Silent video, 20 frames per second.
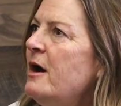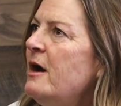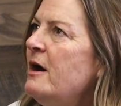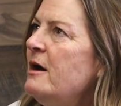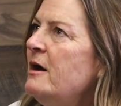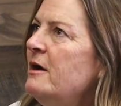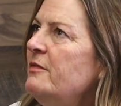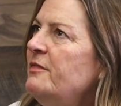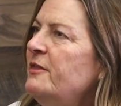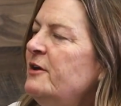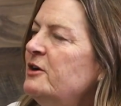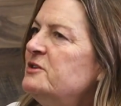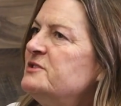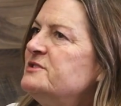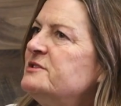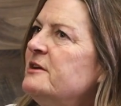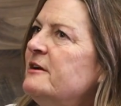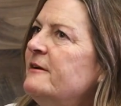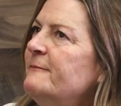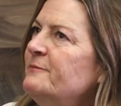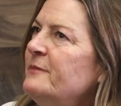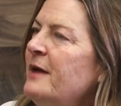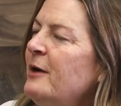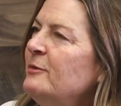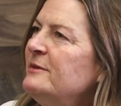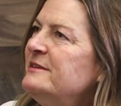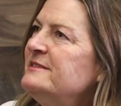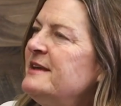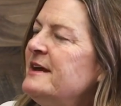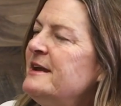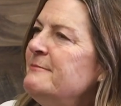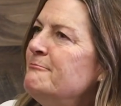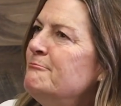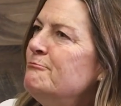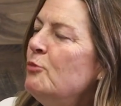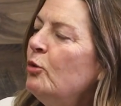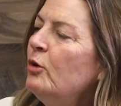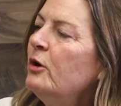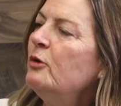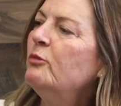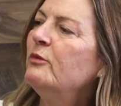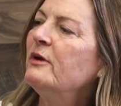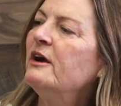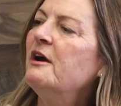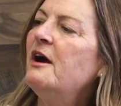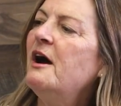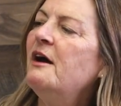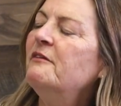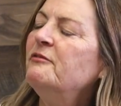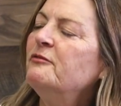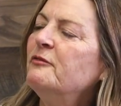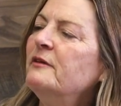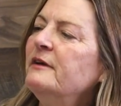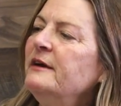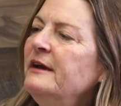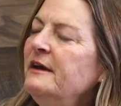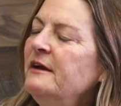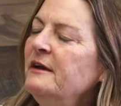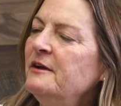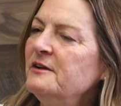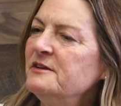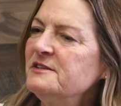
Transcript: there's, I would say, more recovery,